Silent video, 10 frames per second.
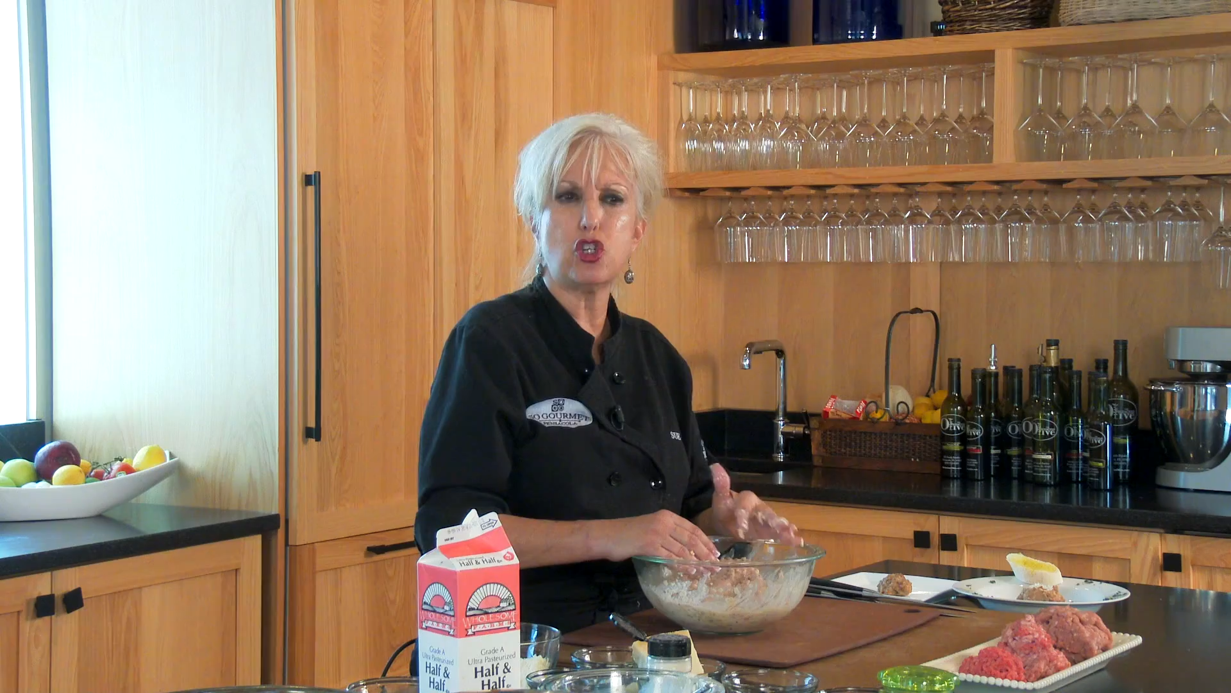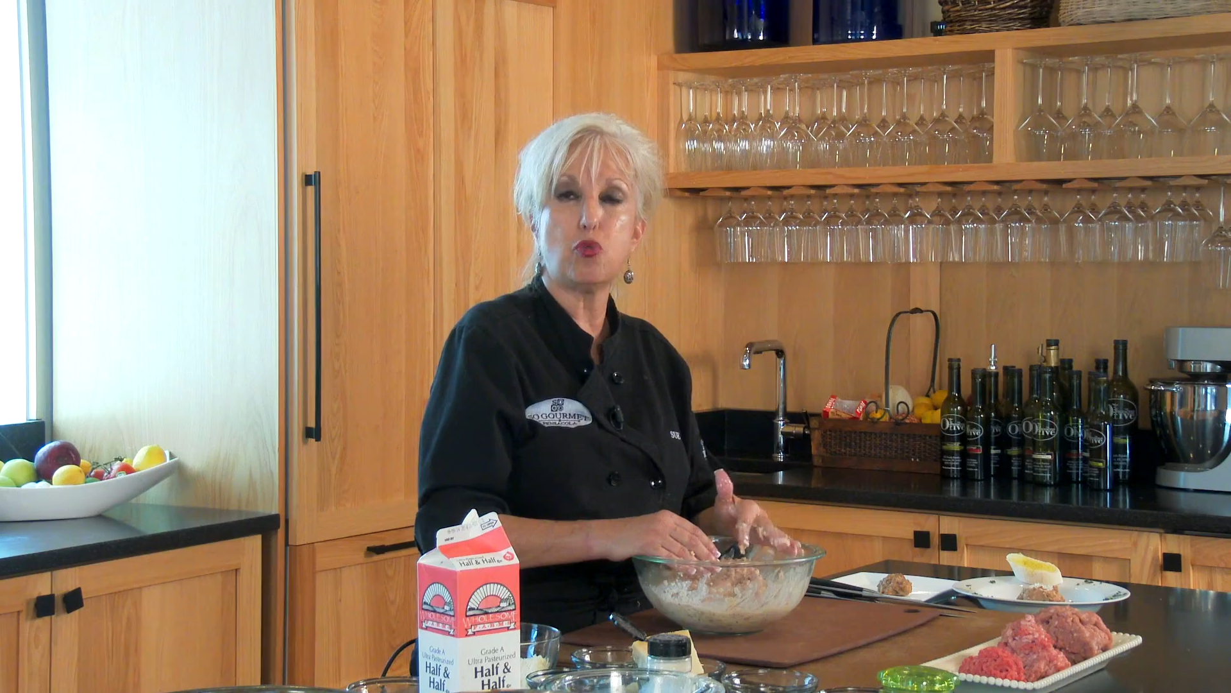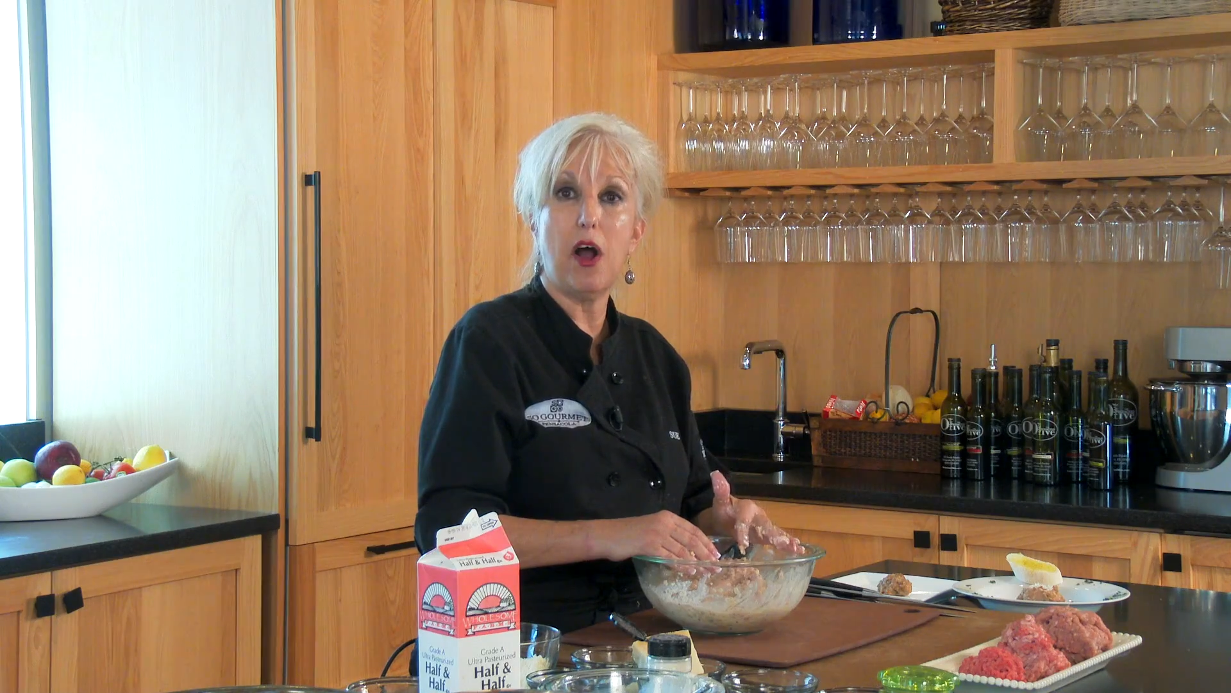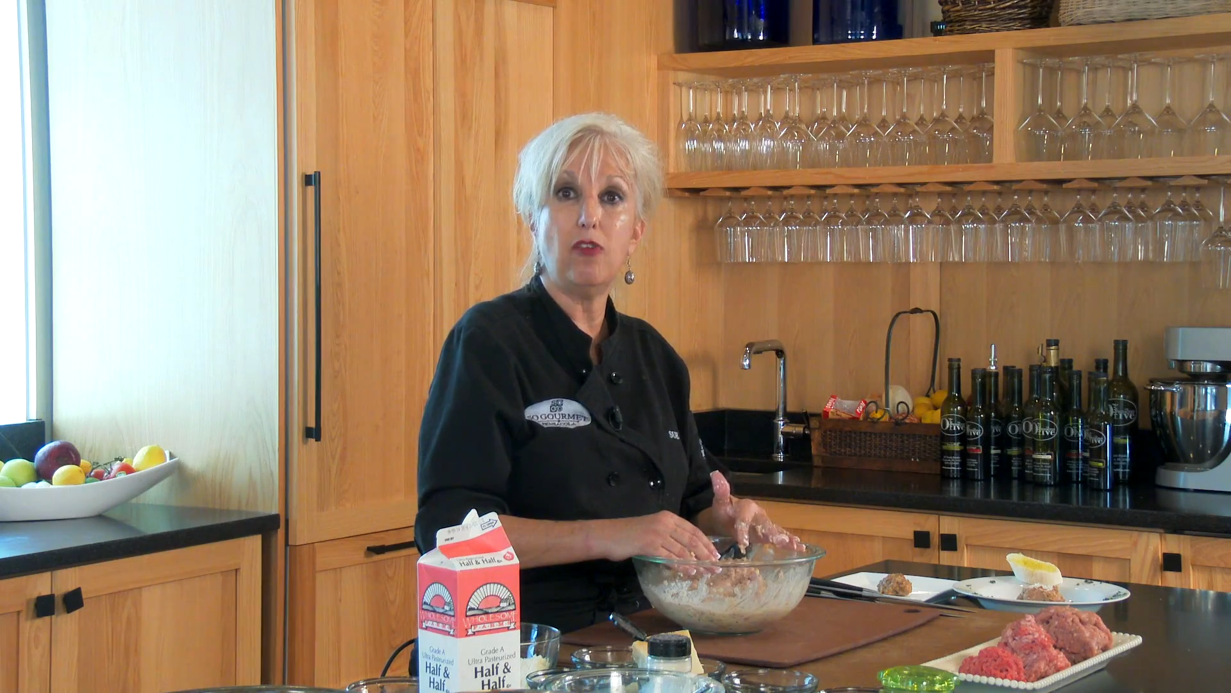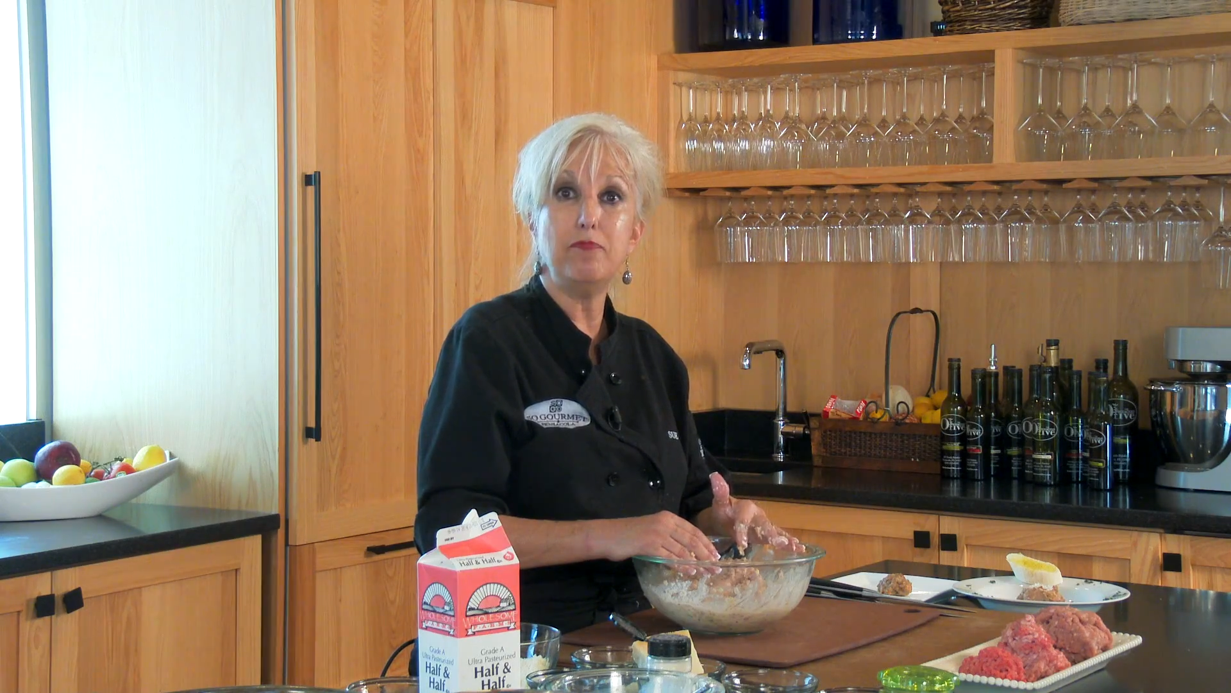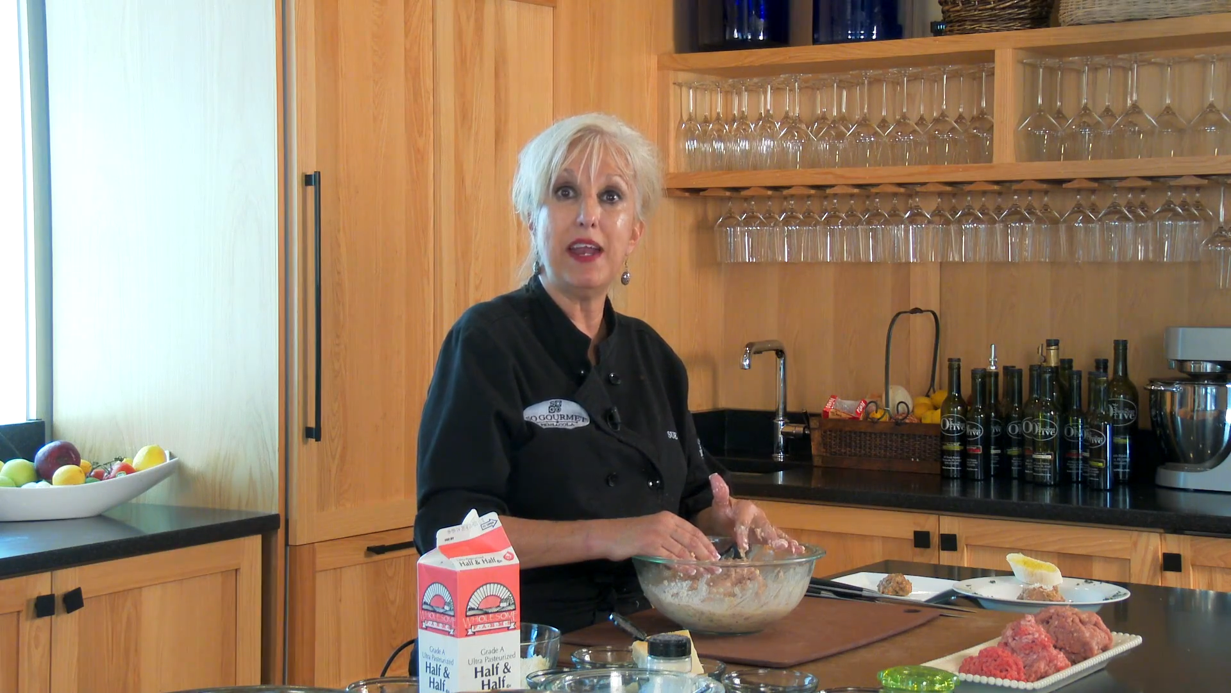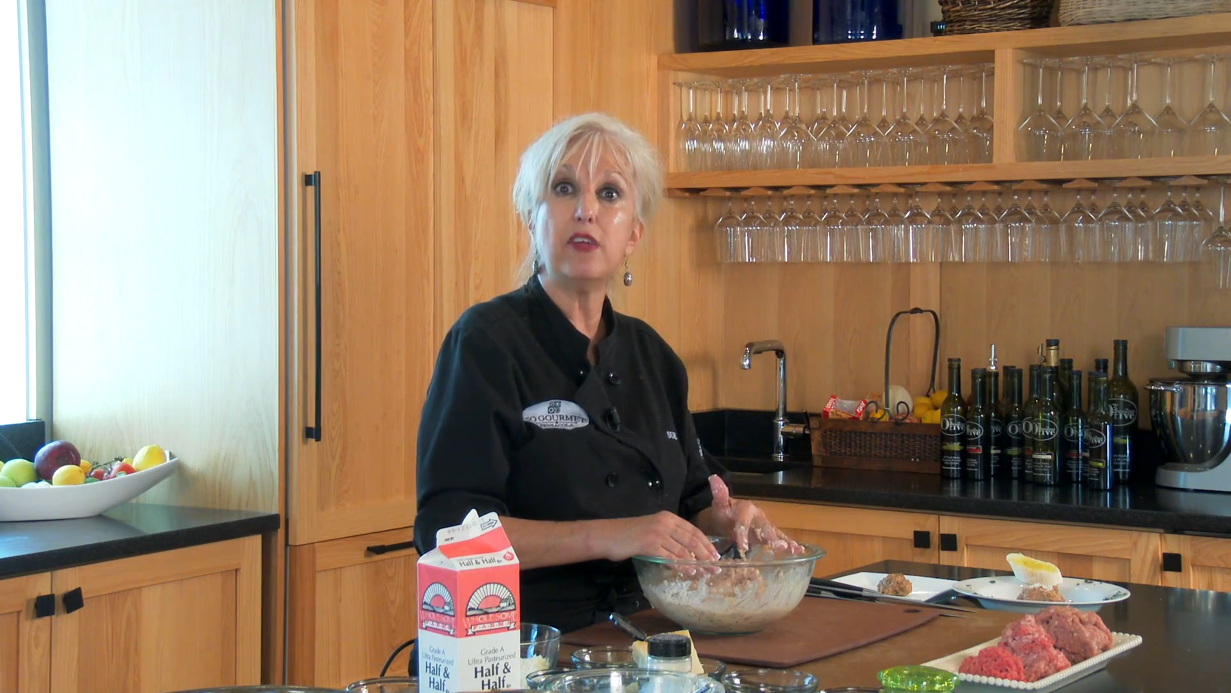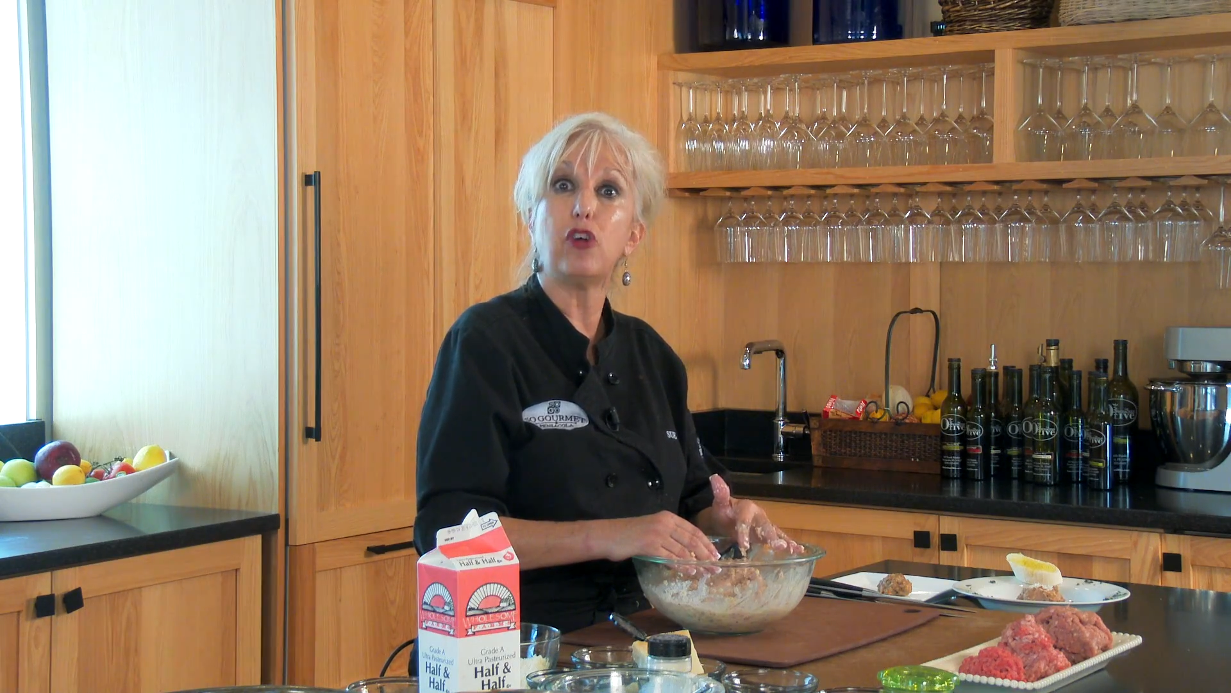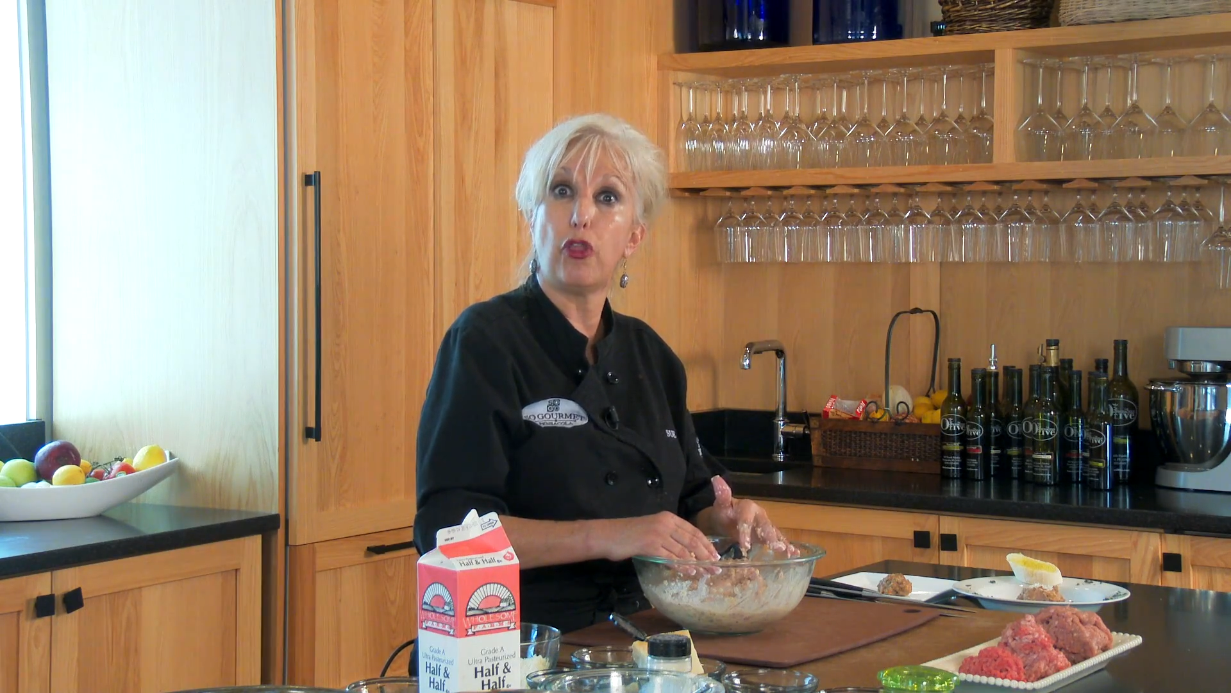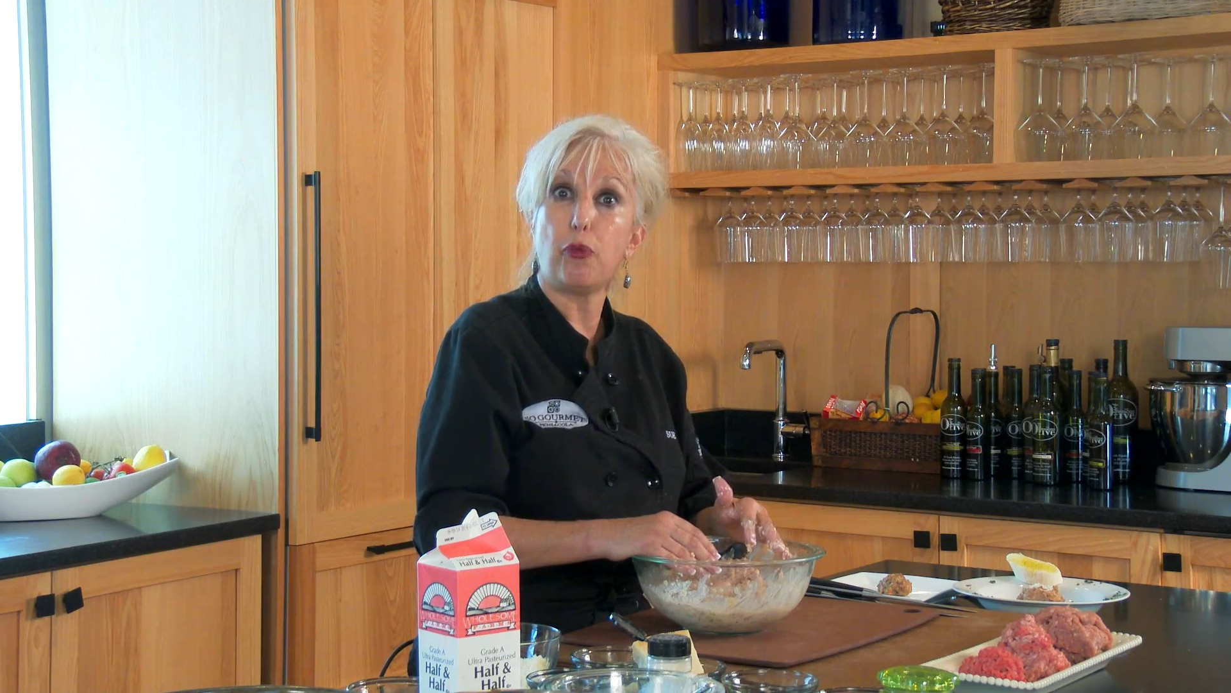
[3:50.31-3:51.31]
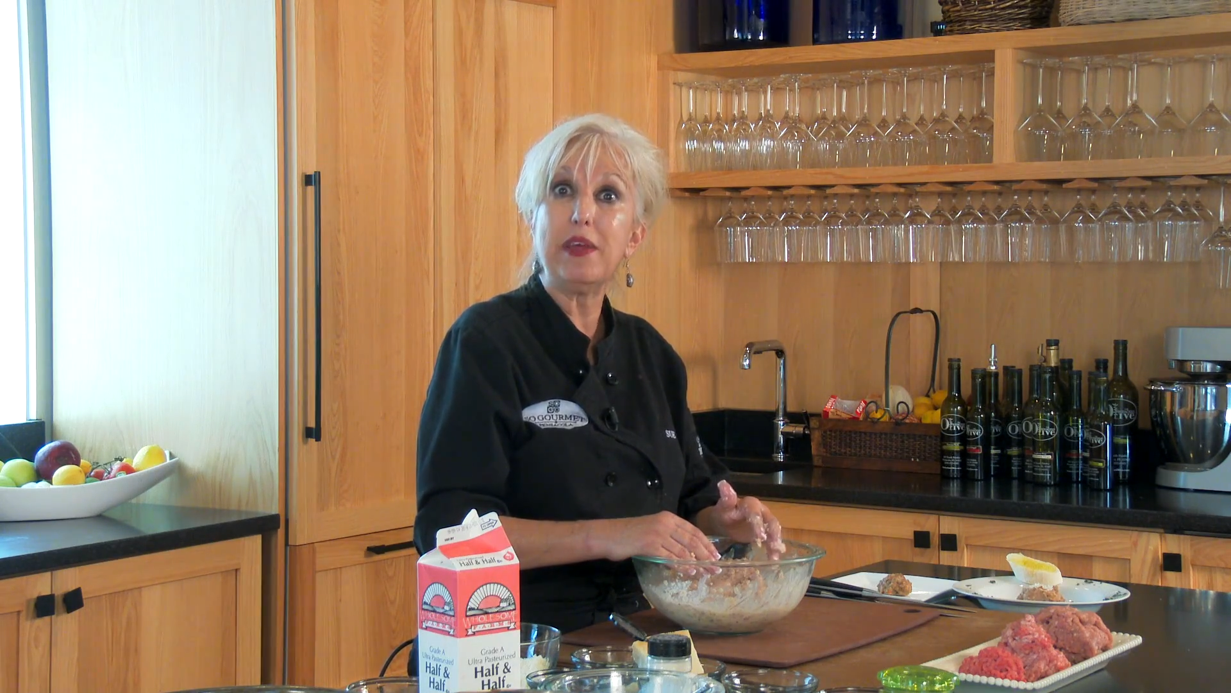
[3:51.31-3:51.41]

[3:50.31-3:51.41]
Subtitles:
to 12 minutes on